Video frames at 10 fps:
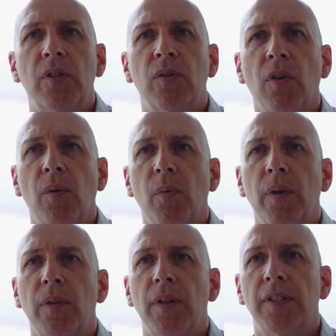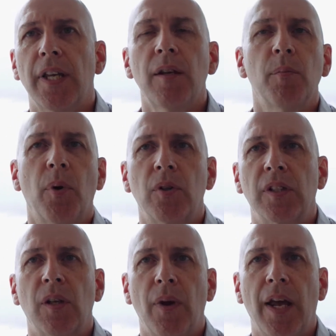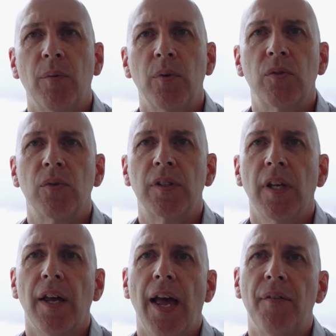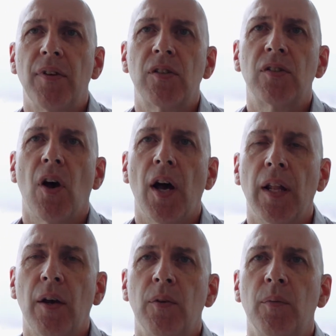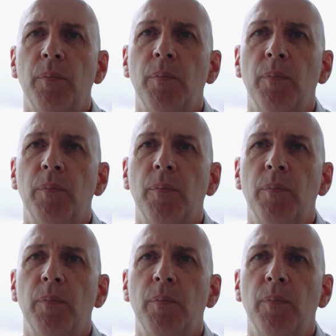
we saw that with the second project that we had, which was having siloed